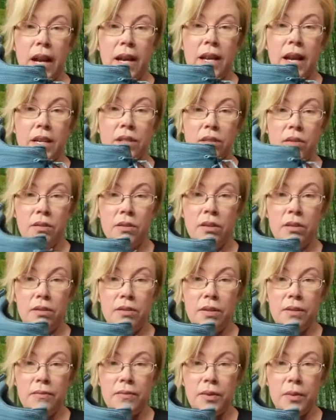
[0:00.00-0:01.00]
and I do
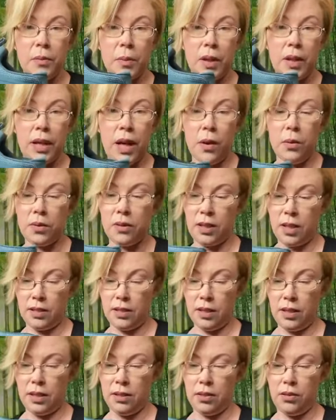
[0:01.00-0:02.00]
use it for workouts because
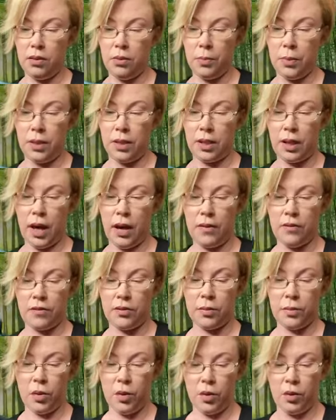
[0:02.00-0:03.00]
it is super
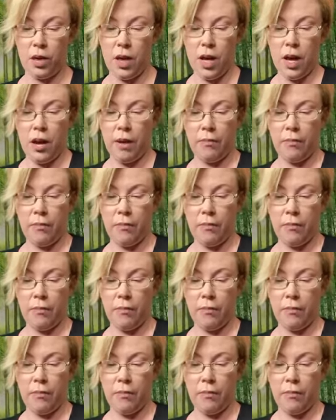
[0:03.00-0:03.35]
comfortable,